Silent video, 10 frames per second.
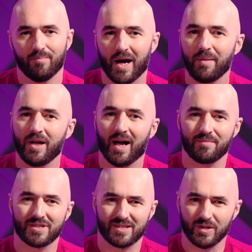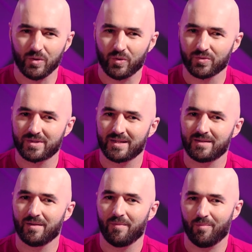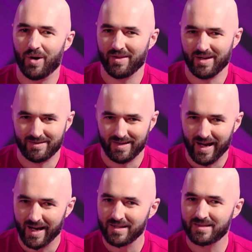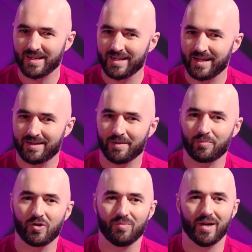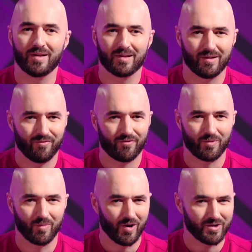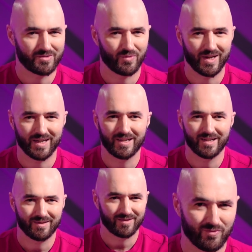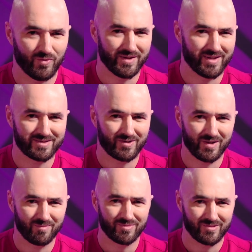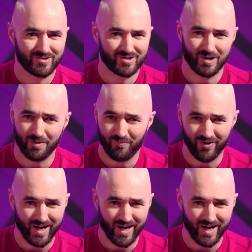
Maybe I'm still haunted by that hasty GitHub commit from last week. The one that screamed slop